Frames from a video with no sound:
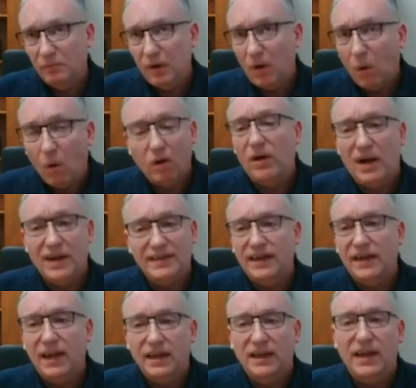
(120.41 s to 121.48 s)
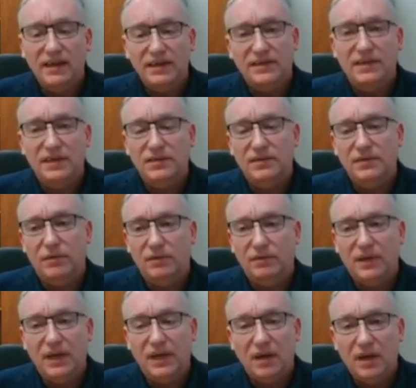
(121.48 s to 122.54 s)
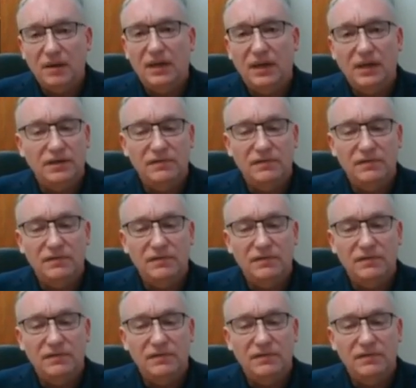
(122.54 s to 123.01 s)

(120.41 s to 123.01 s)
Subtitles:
organising against this sort of thing. I think it's